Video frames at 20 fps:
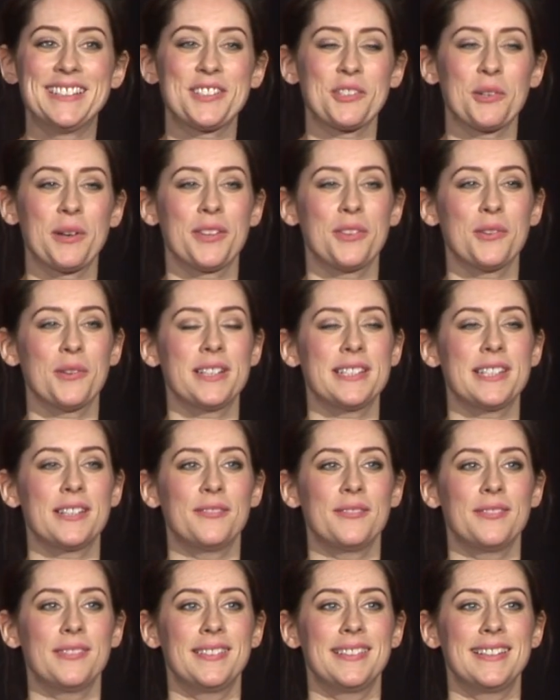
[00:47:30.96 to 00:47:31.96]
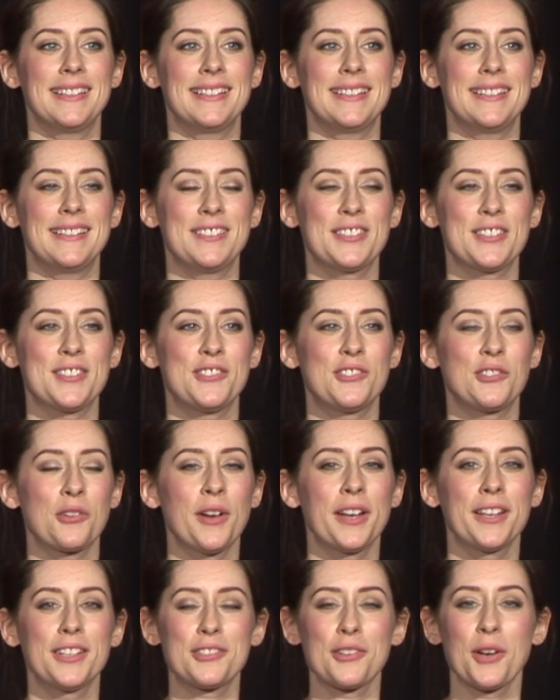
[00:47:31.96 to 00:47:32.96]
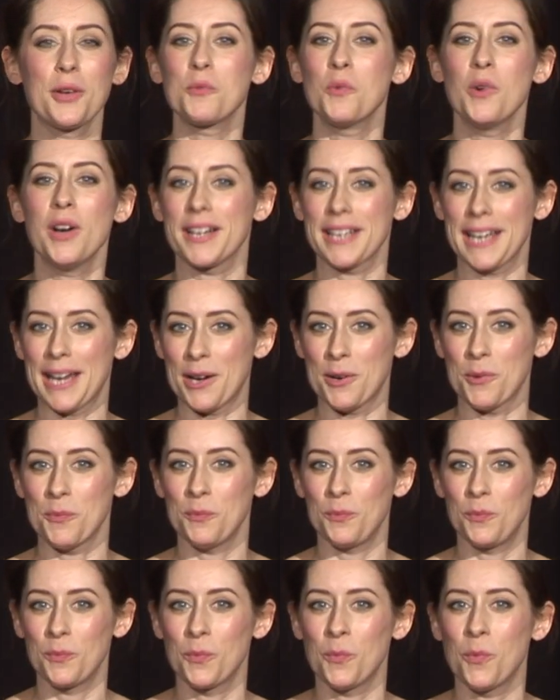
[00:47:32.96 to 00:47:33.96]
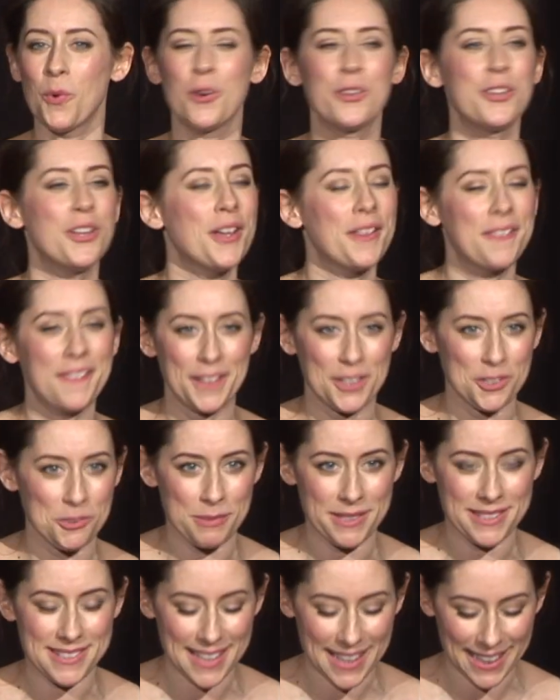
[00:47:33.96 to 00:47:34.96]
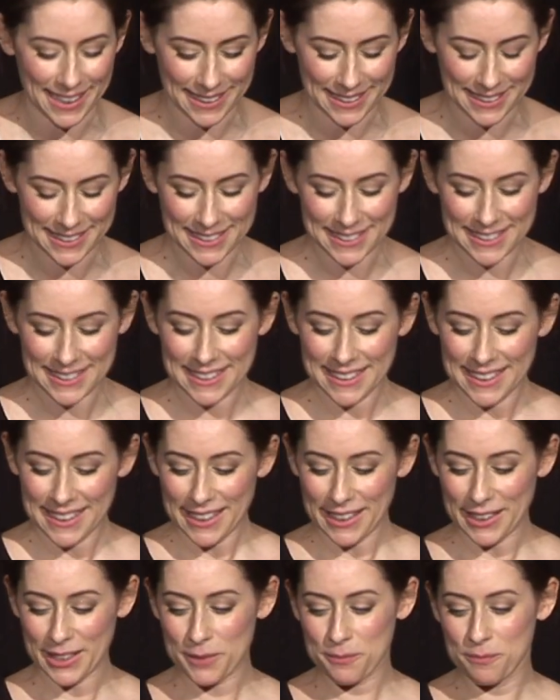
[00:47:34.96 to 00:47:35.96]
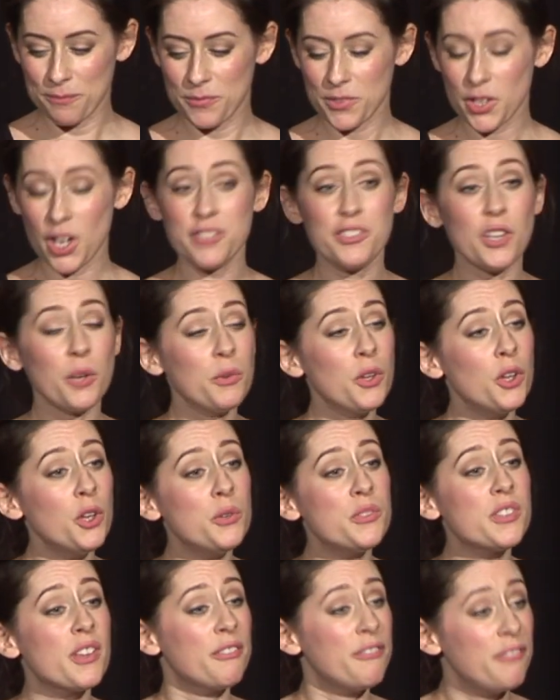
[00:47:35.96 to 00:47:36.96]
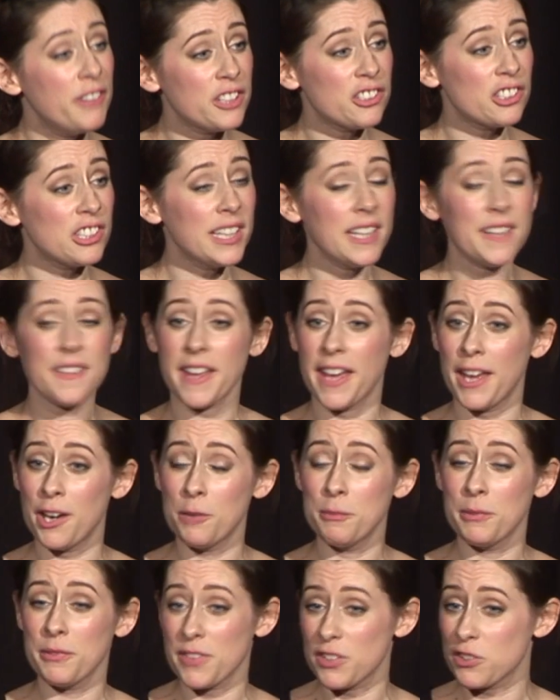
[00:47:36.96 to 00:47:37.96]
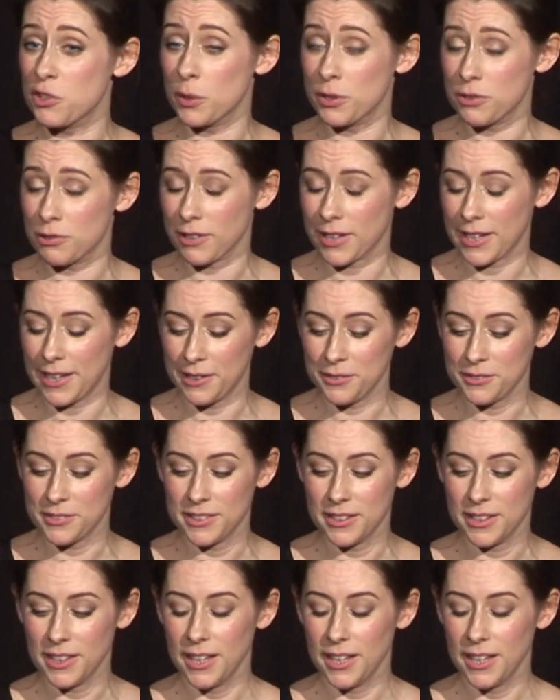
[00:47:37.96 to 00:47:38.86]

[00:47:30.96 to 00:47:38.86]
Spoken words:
I thought I'd have just try and work out what on earth they could be saying. I don't know who's officially at the helm of this Twitter account,